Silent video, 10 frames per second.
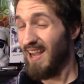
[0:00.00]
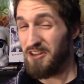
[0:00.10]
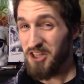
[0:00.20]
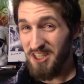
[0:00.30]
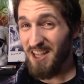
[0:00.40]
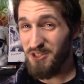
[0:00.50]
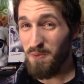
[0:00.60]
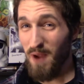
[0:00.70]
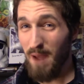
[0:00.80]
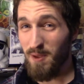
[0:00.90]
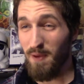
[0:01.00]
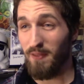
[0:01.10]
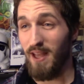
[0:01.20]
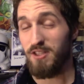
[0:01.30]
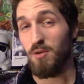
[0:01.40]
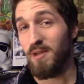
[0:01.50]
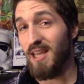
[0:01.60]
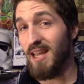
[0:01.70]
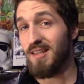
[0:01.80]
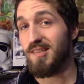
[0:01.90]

And she's not too happy about that. So when Kanan